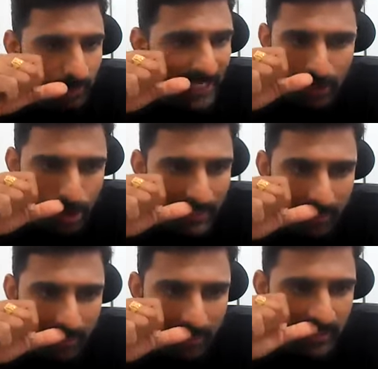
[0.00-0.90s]
Please
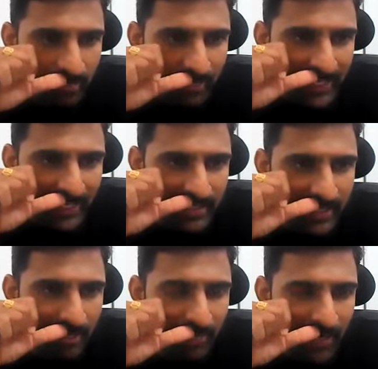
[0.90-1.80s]
don't imagine. Monkey is
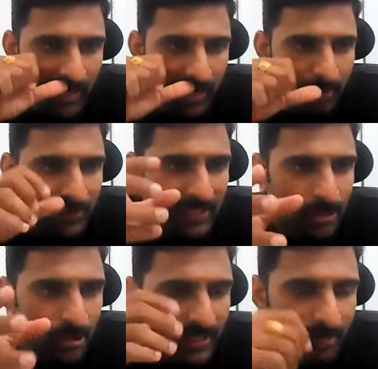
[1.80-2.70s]
eating banana.
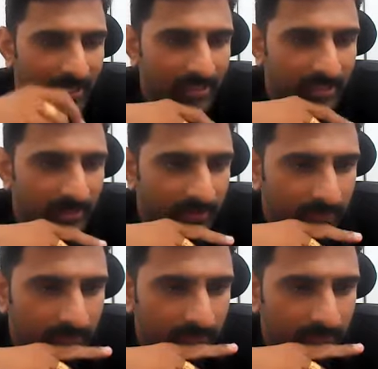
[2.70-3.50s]
Please don't imagine.